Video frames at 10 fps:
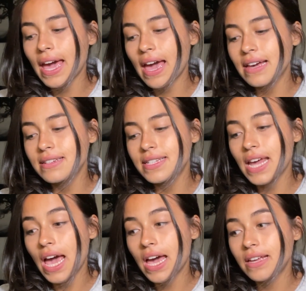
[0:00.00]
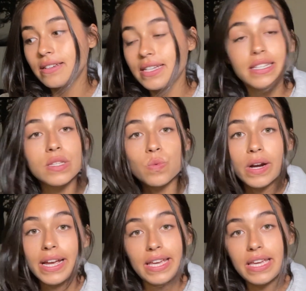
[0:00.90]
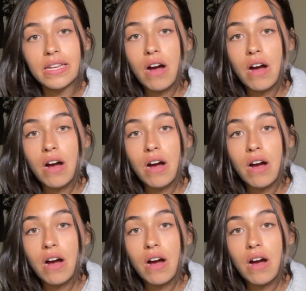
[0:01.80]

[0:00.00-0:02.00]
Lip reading: And then this is what I eat.